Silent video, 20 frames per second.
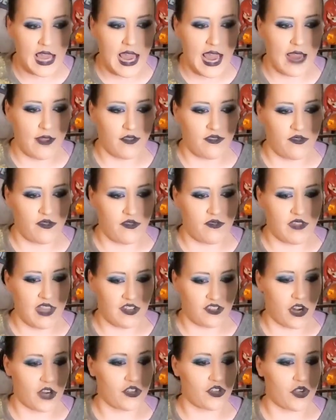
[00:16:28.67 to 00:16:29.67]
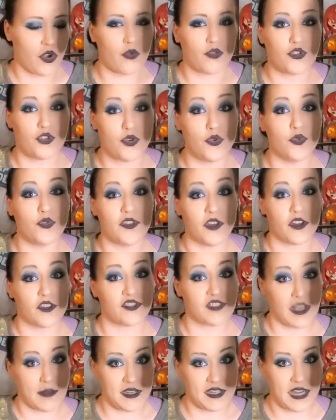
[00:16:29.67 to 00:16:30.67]
And they start to go to the
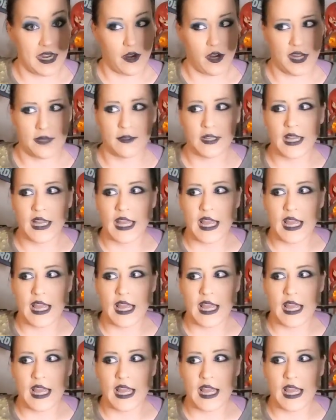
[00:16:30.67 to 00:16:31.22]
cemetery.